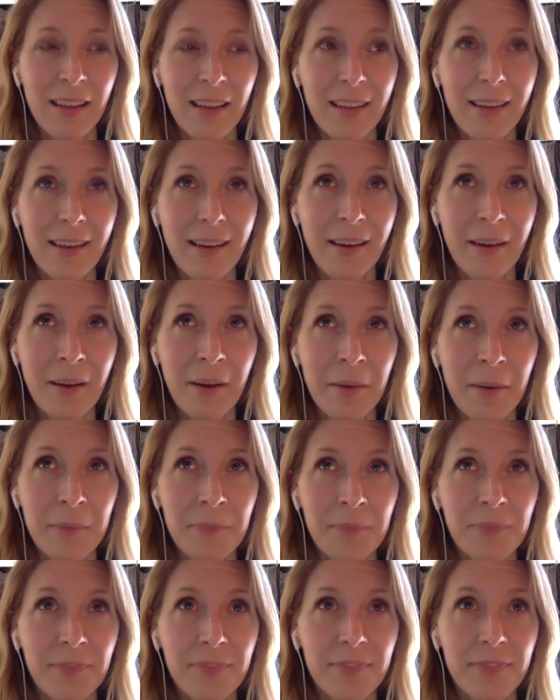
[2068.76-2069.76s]
um,
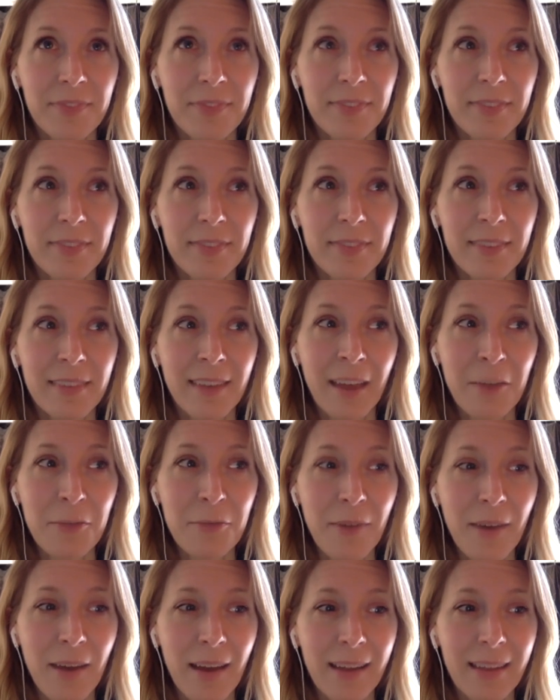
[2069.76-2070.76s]
I
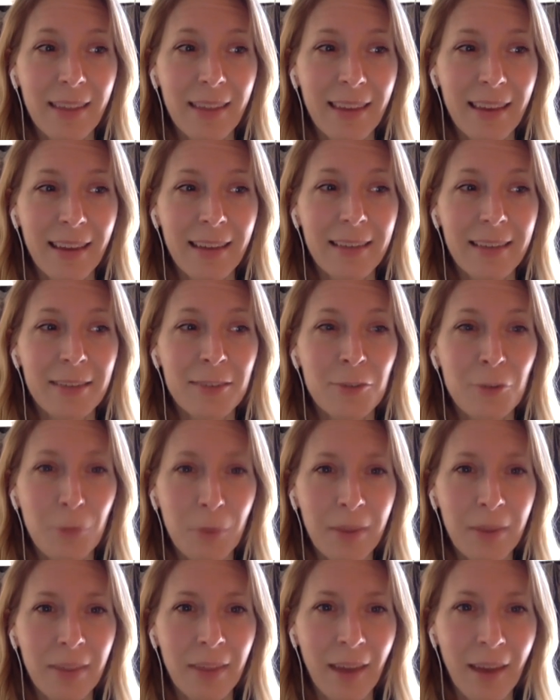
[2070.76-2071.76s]
find that
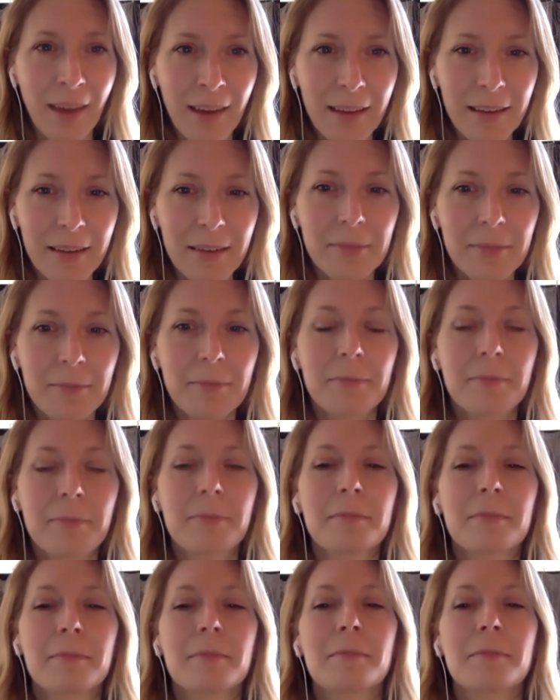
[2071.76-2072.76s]
doing that
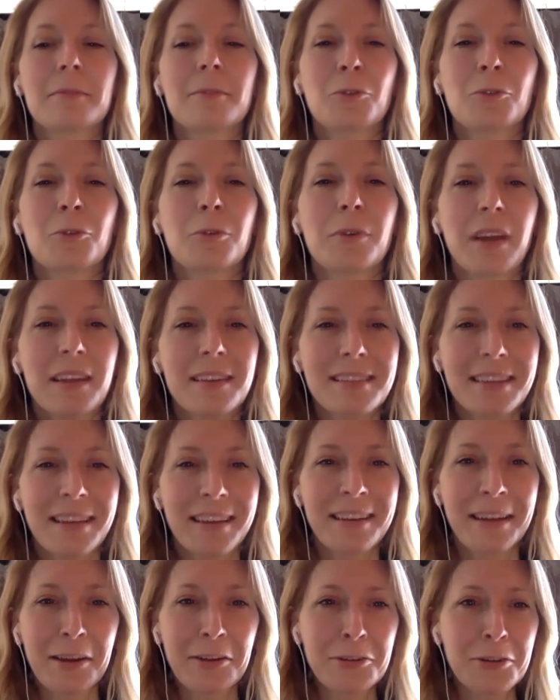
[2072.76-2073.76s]
creates a
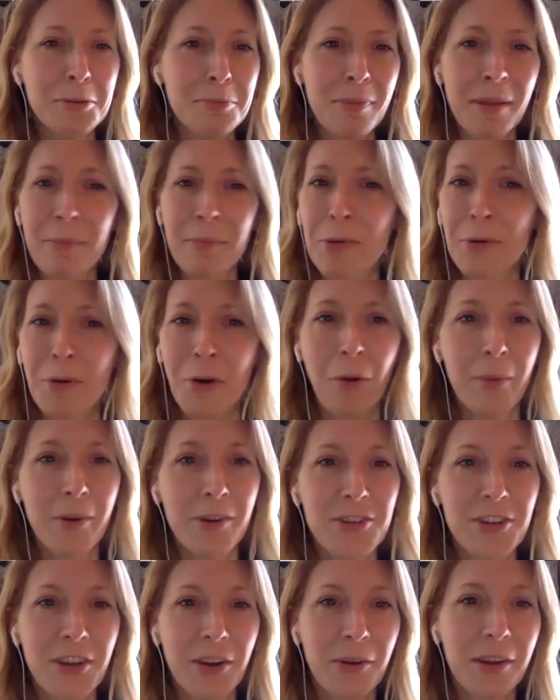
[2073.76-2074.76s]
connection, and people are
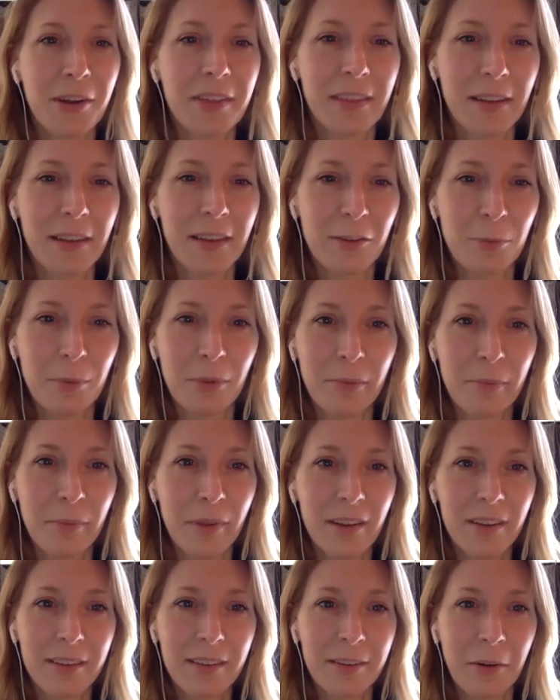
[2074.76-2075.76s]
always sharing things with
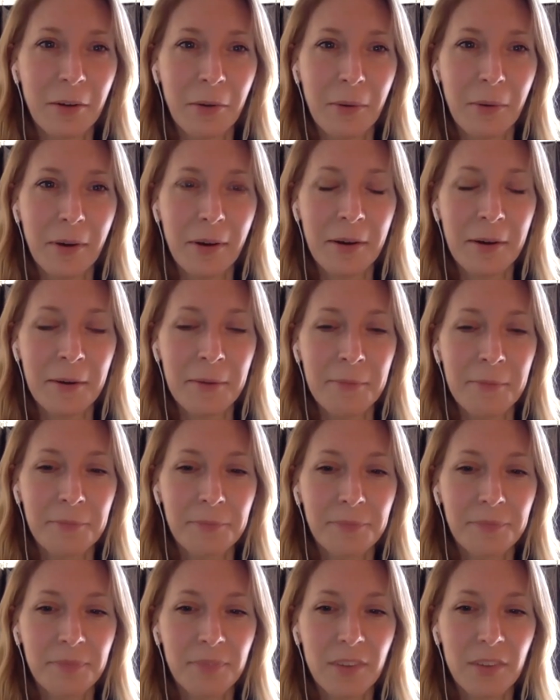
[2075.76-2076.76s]
me. So, um,
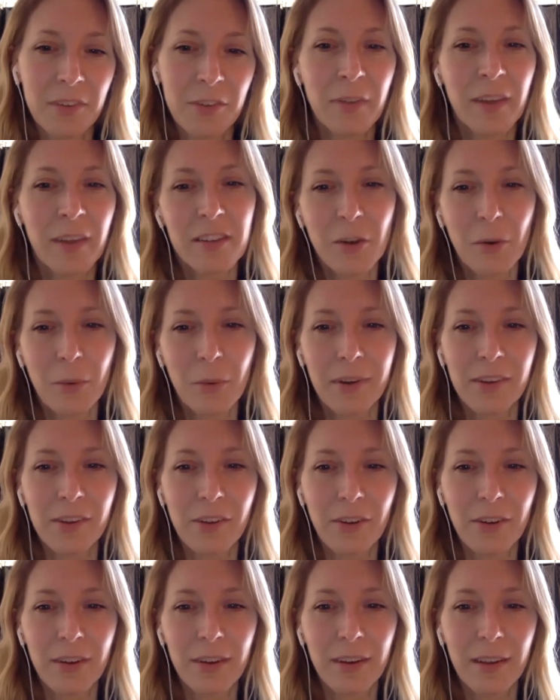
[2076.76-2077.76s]
so that's always
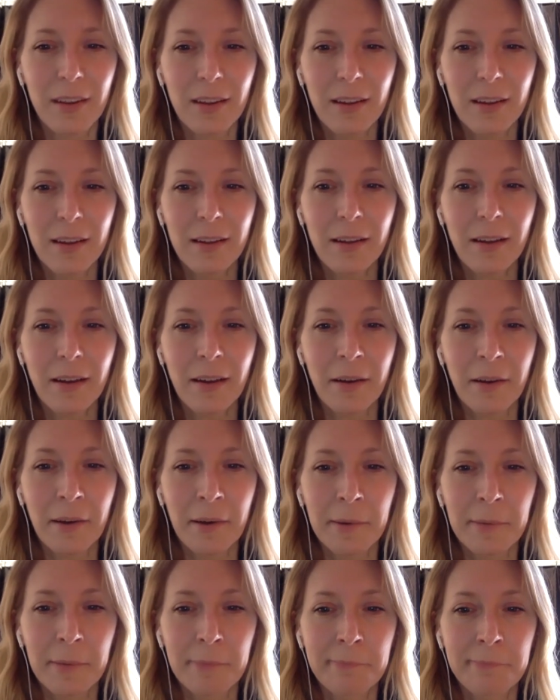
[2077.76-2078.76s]
good.
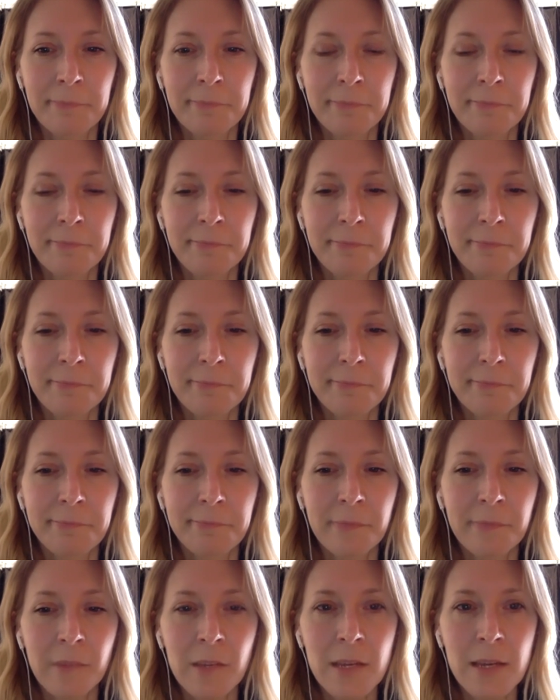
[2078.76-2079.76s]
Um,
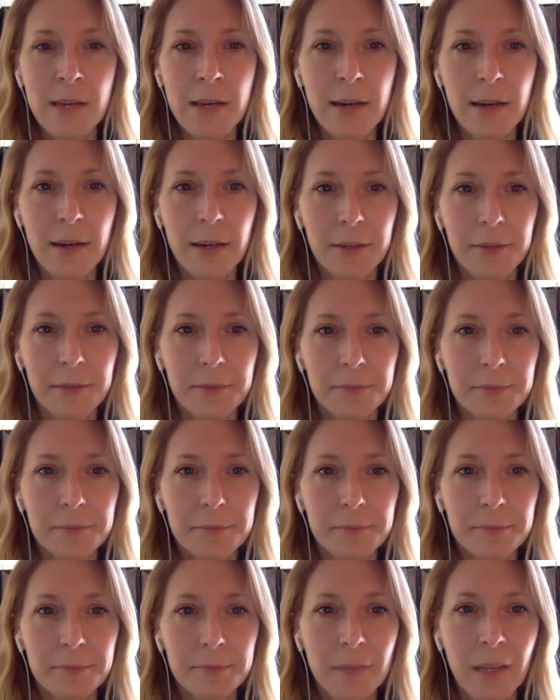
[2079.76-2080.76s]
yeah,
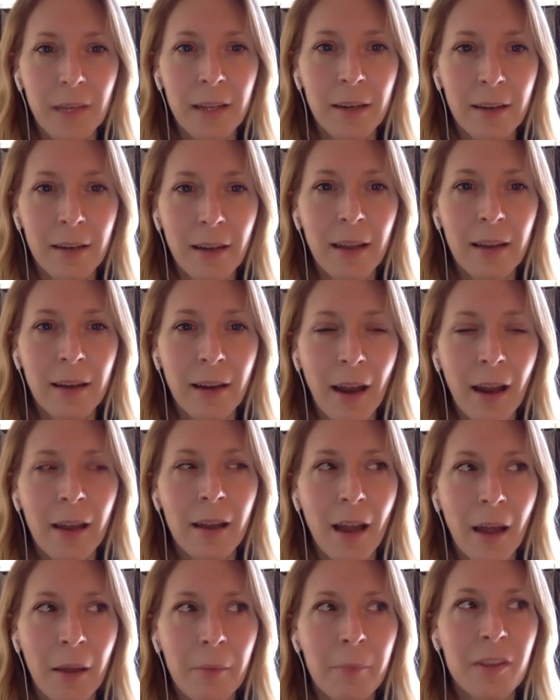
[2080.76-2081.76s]
and and I
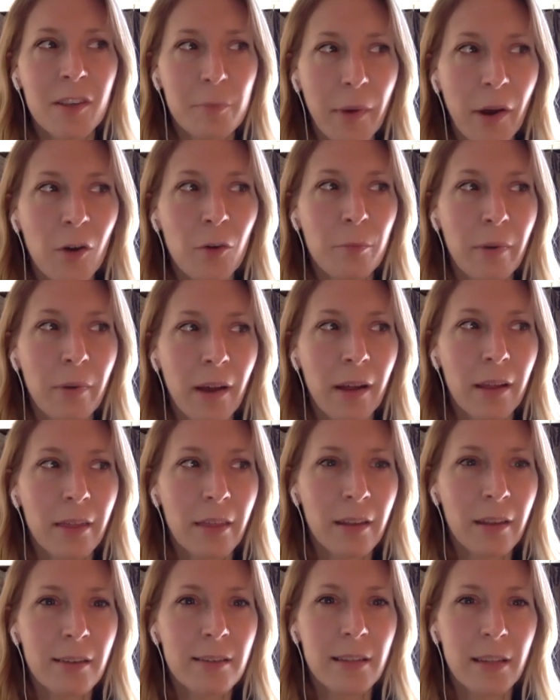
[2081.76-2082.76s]
I'm inspired by
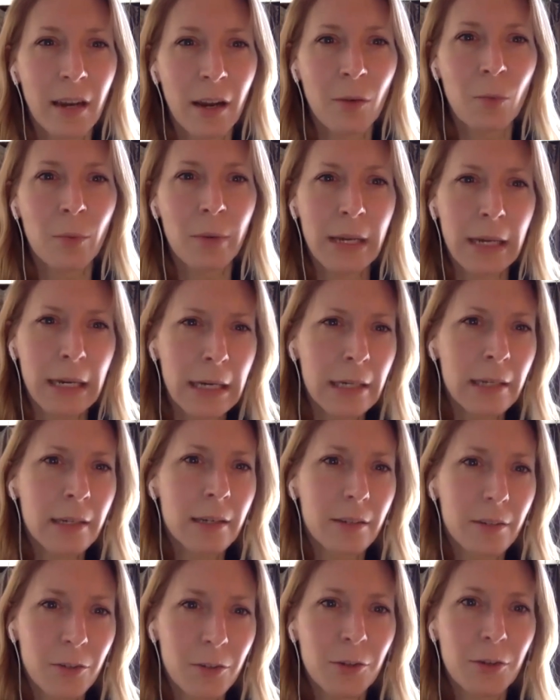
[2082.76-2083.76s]
things that I read
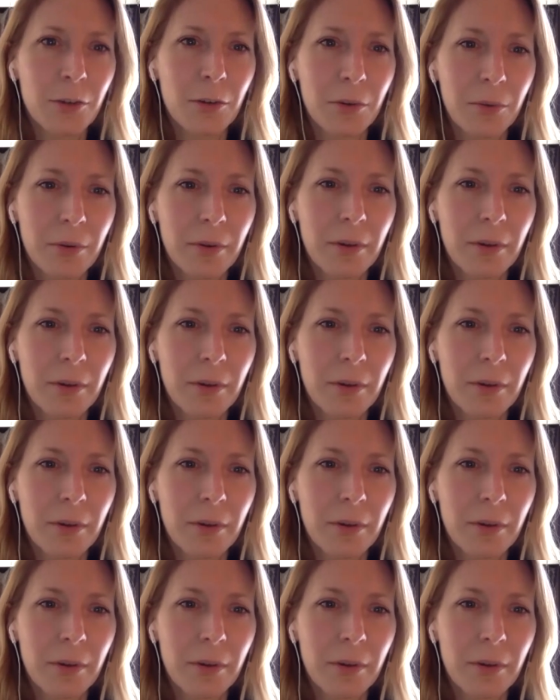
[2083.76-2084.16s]
too.